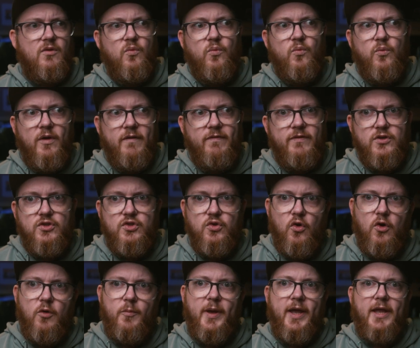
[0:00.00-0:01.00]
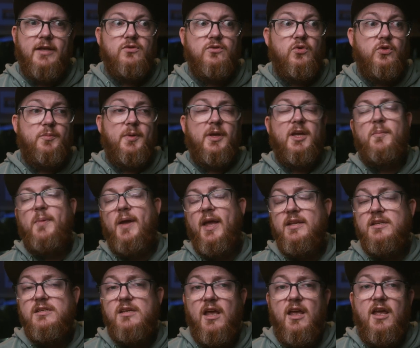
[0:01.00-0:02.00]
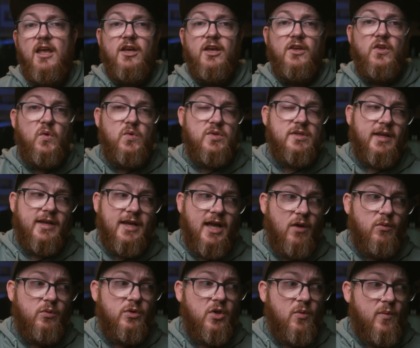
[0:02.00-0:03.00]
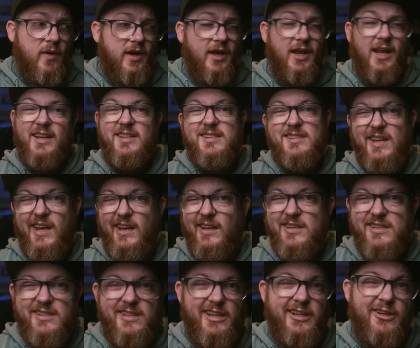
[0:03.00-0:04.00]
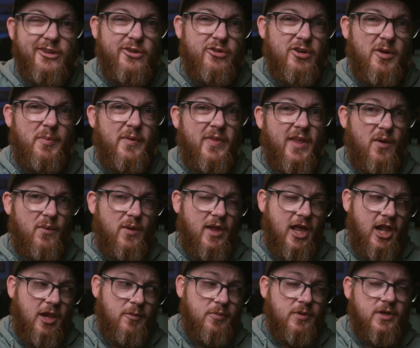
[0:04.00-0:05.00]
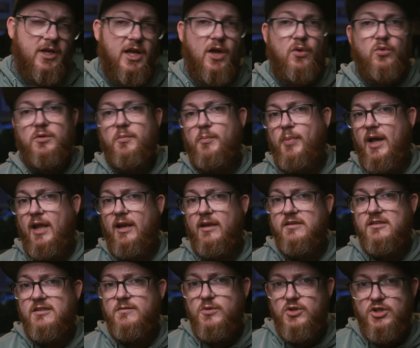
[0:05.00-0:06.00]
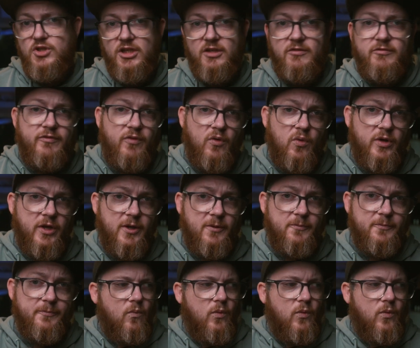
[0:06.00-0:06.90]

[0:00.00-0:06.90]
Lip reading: with the shorter pens or the bigger pens, using a counterweight like a stainless steel grip, and that will help counterbalance the machine for you.